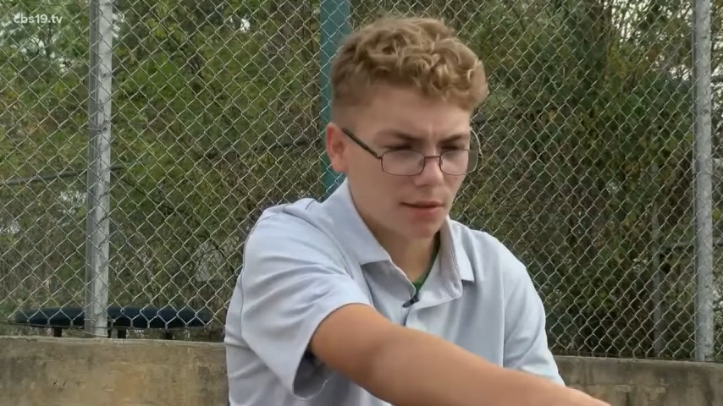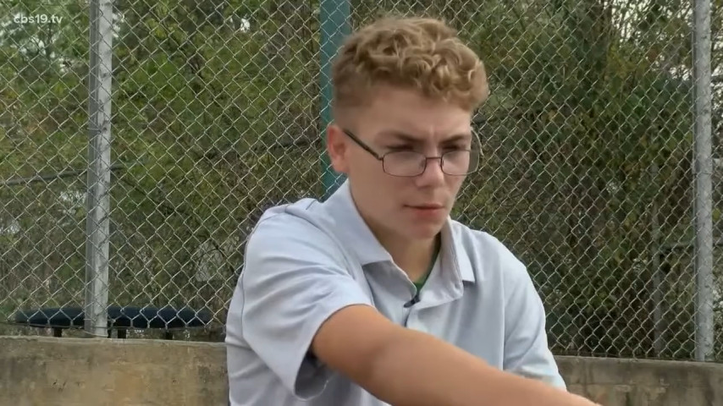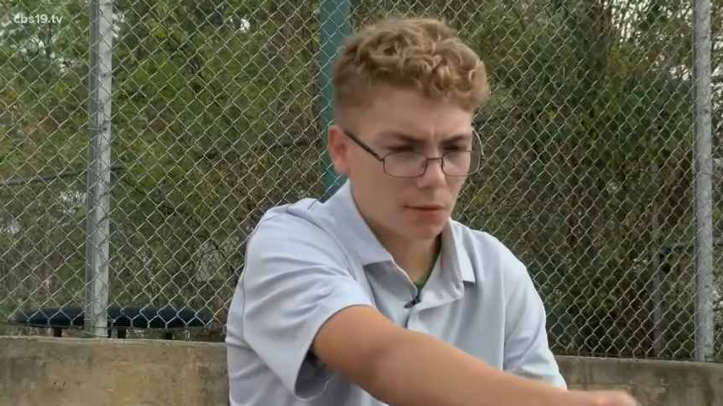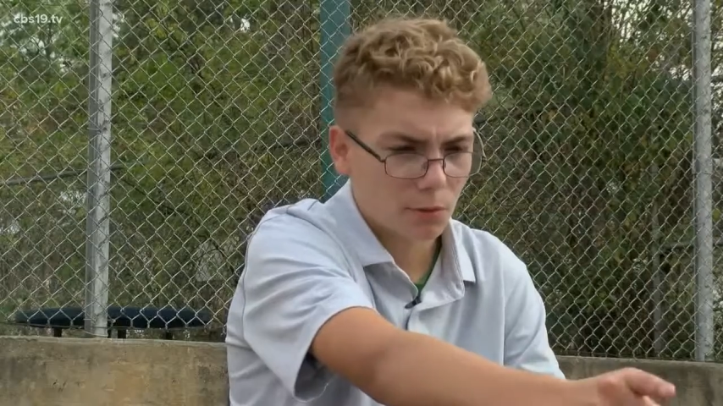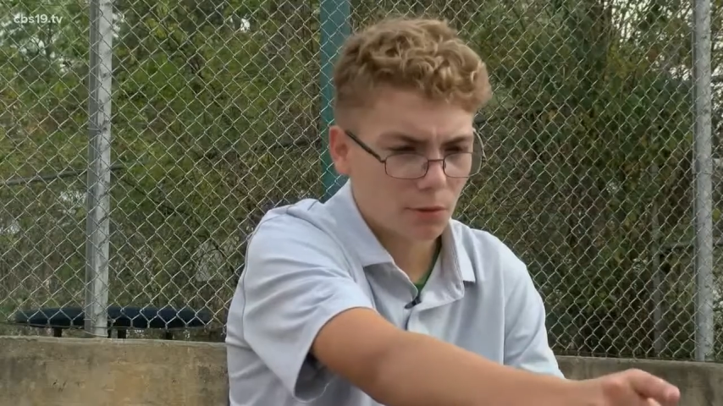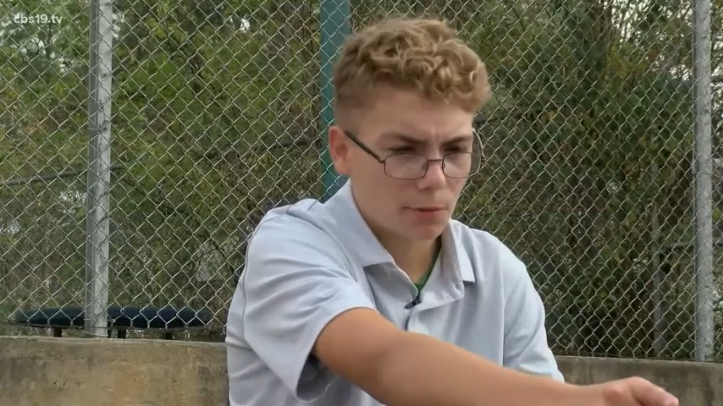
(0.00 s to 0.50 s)
then we
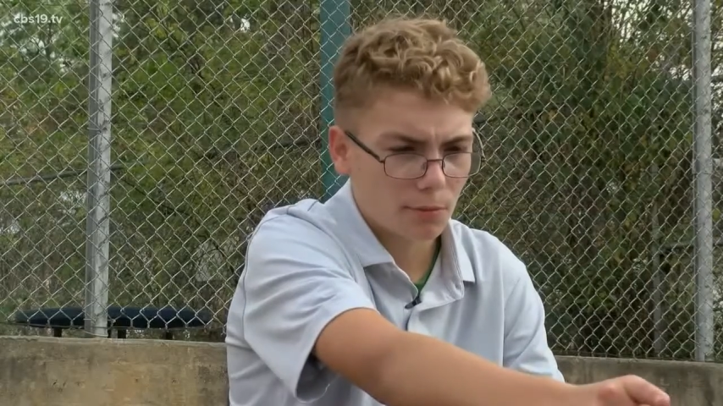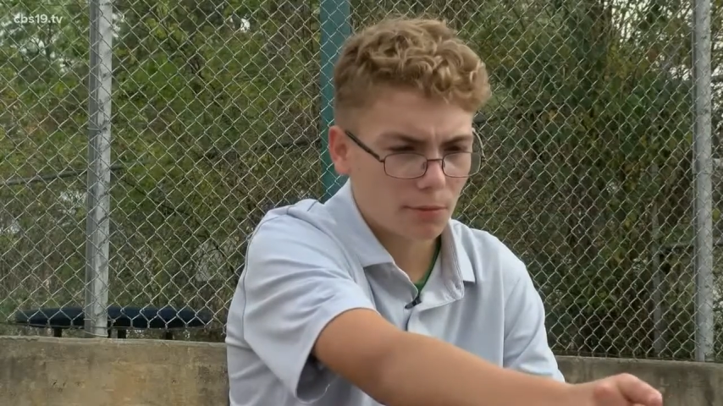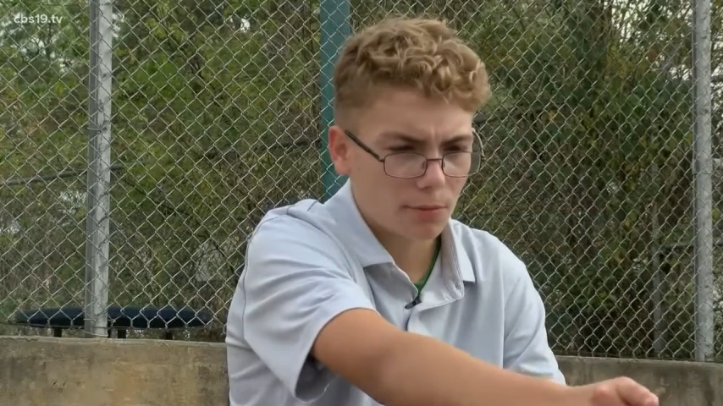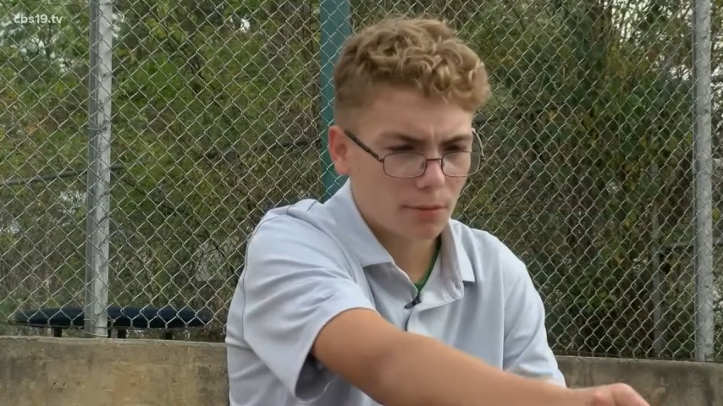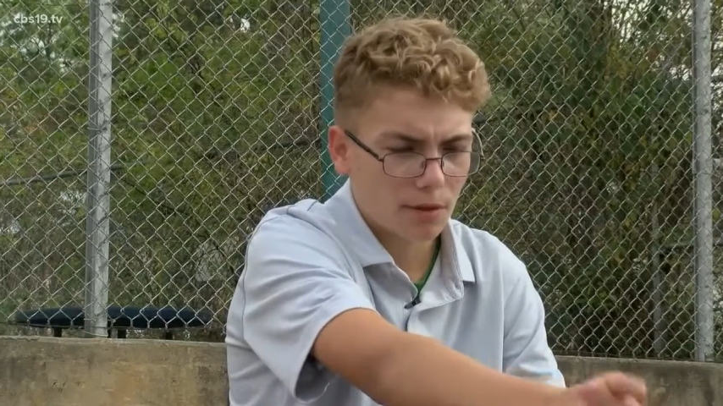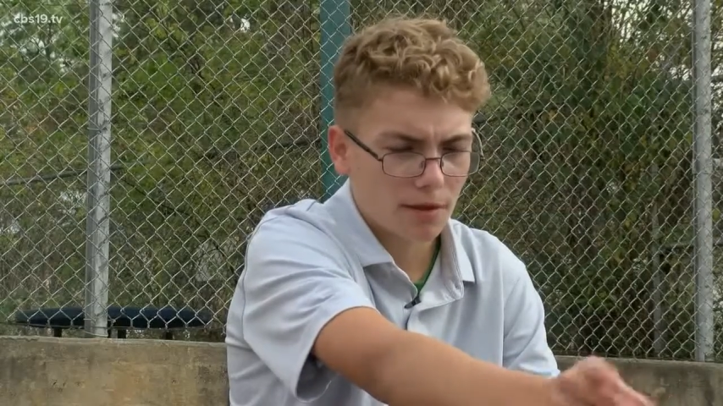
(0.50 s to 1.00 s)
moved,
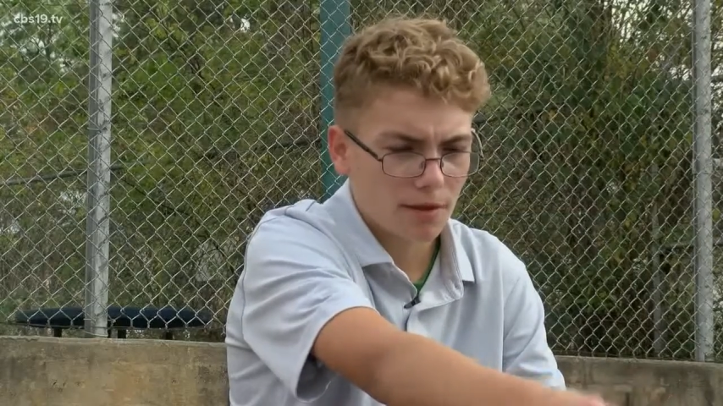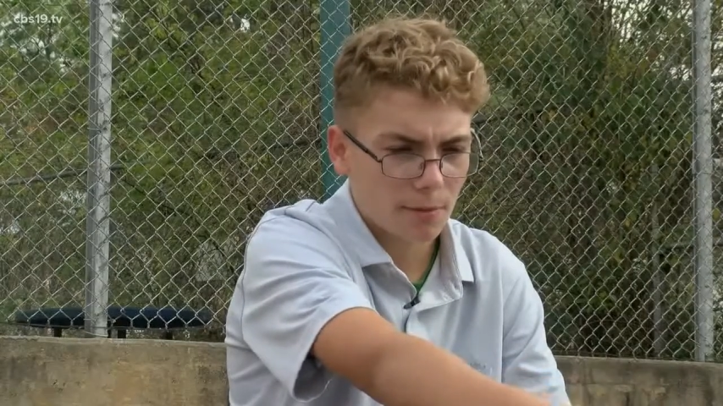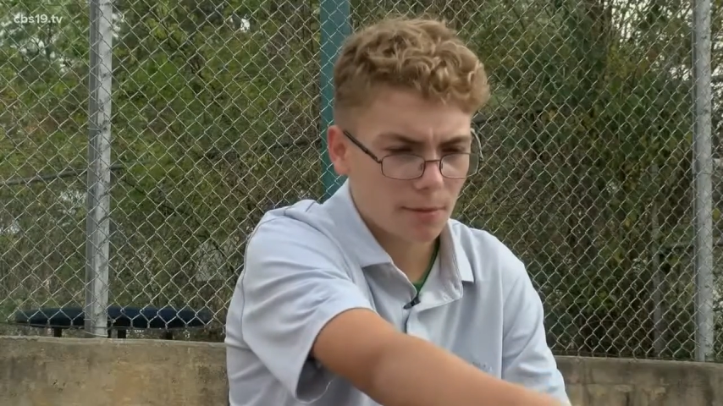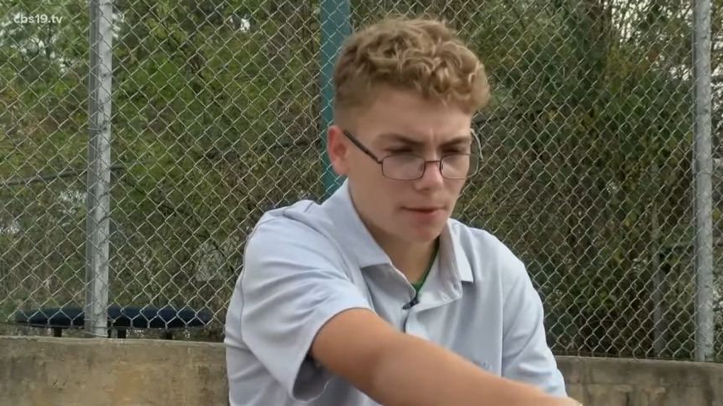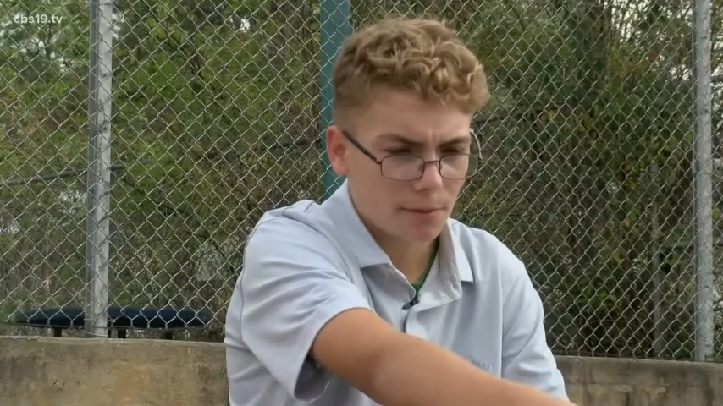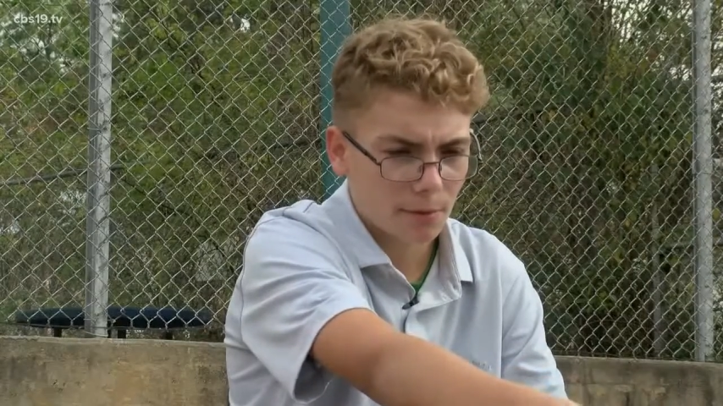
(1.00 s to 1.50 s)
and then
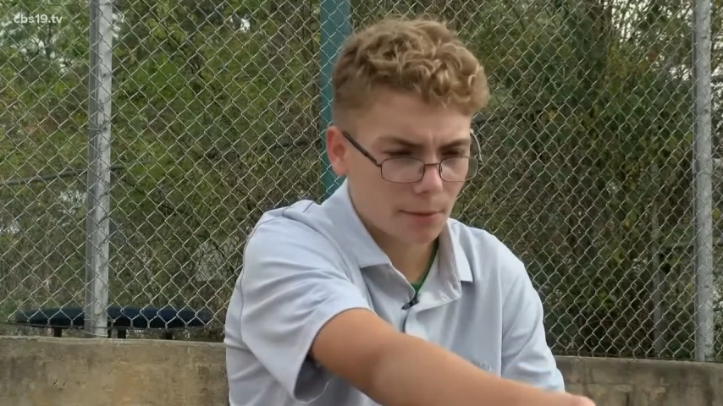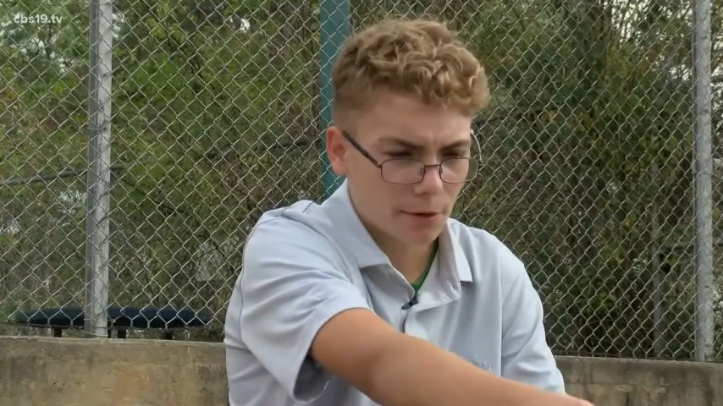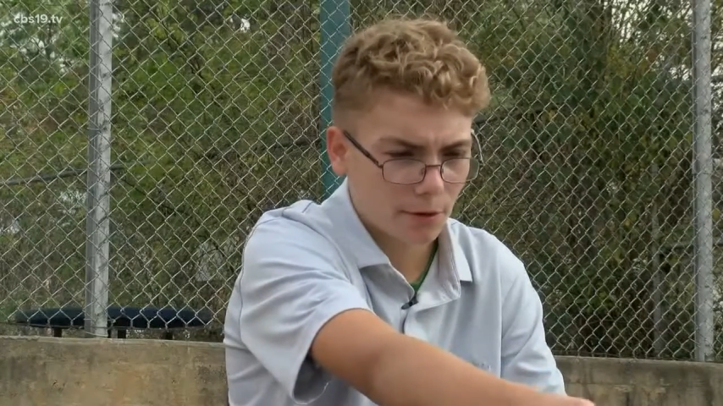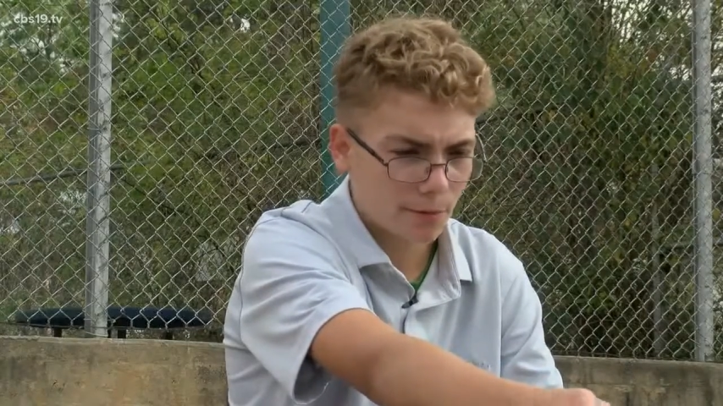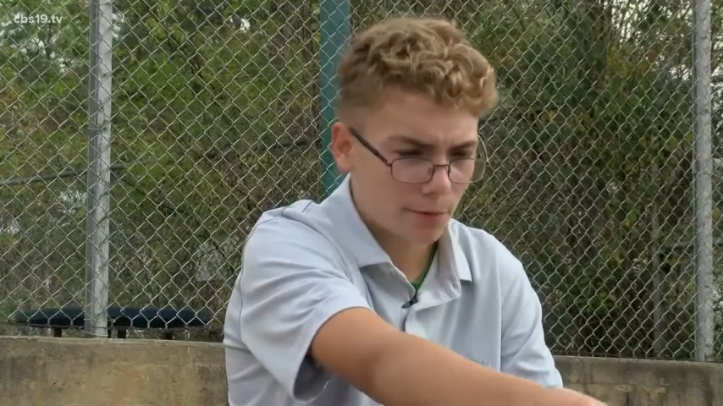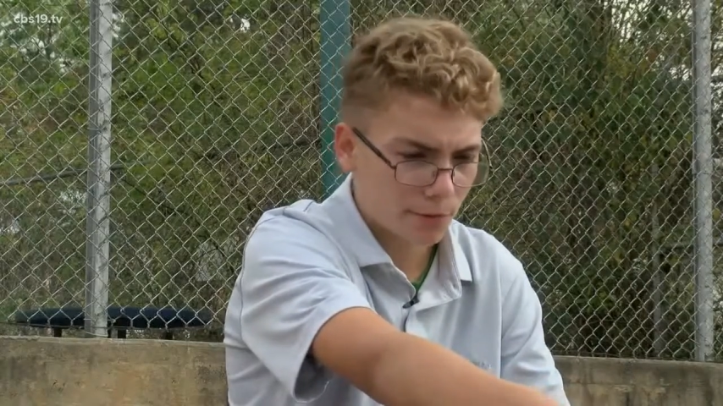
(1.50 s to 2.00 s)
me and my
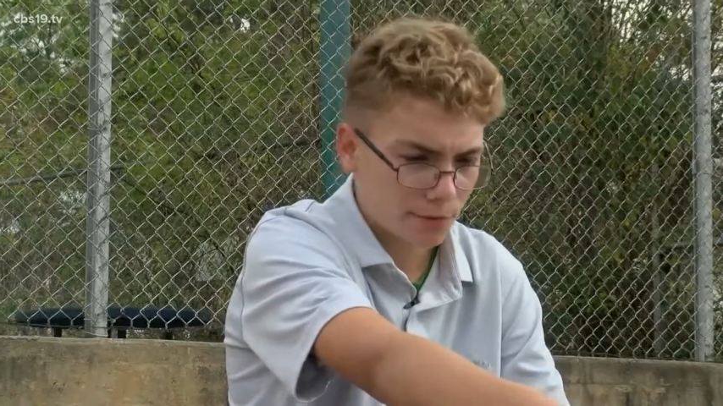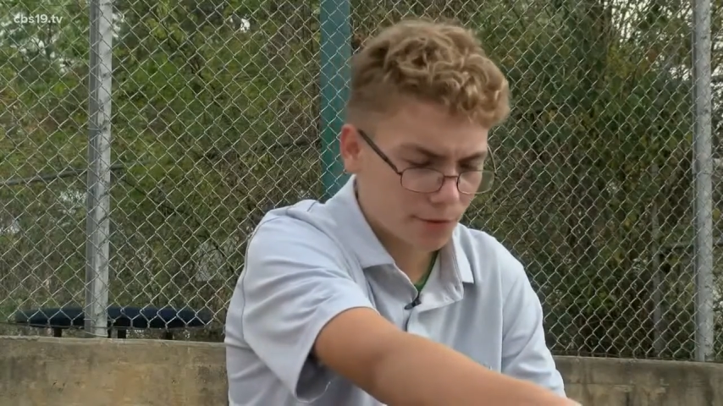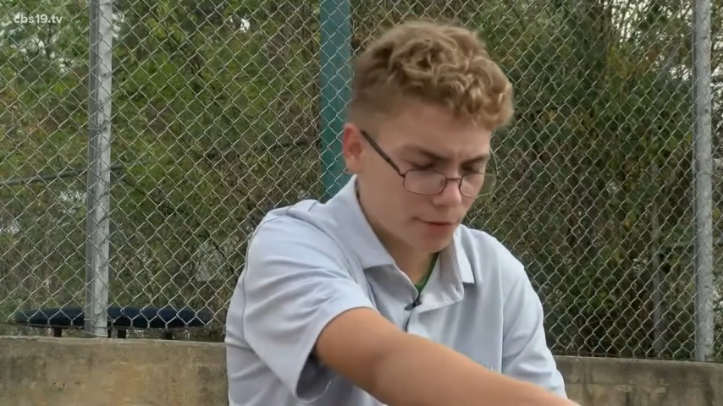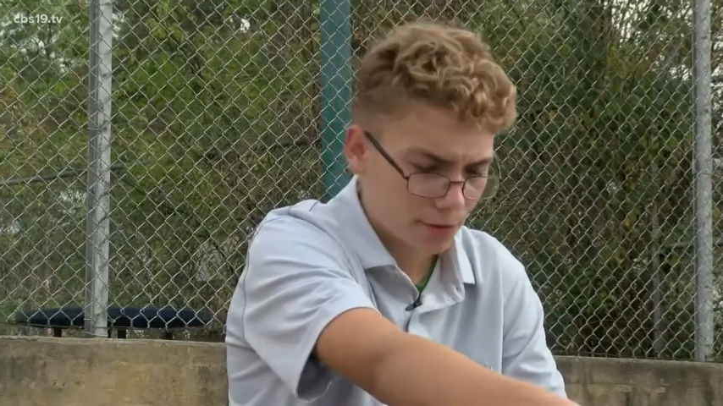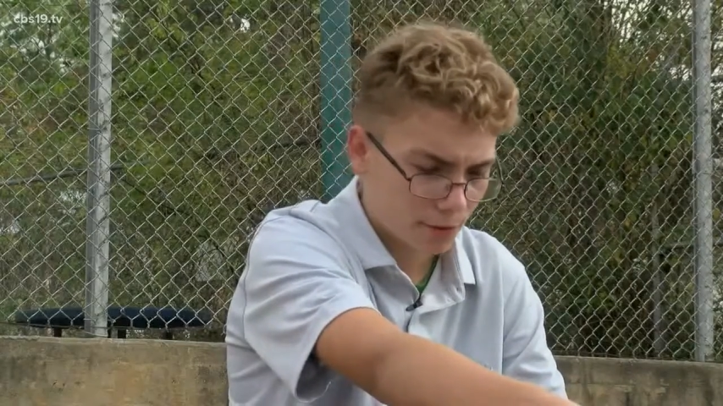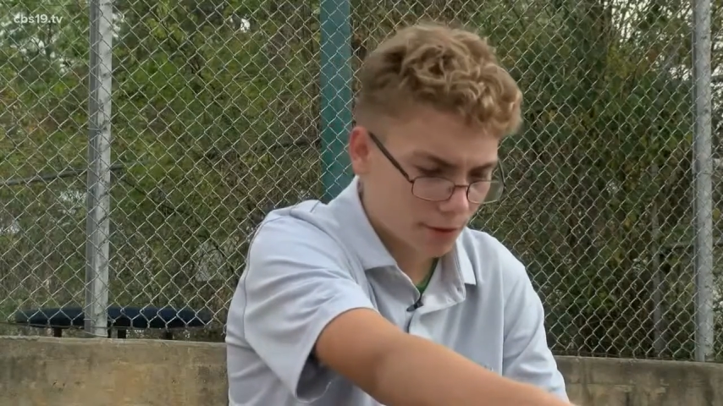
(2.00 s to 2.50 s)
brother moved
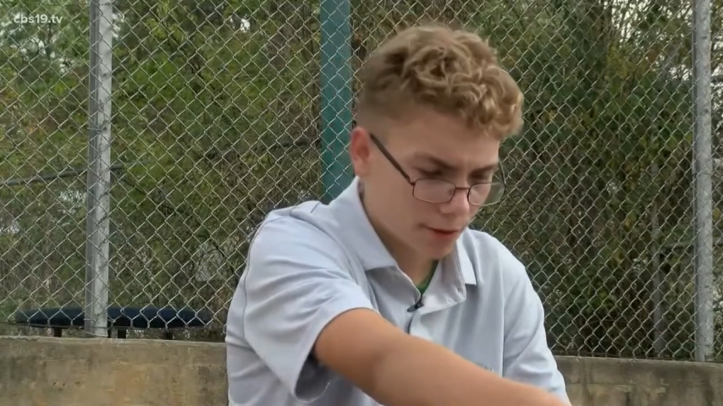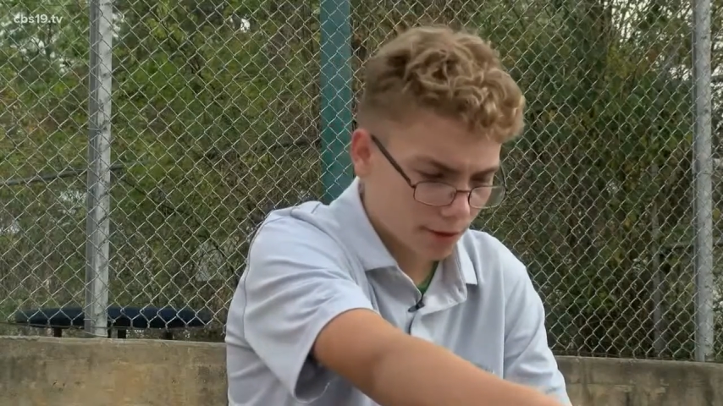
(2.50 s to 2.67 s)
to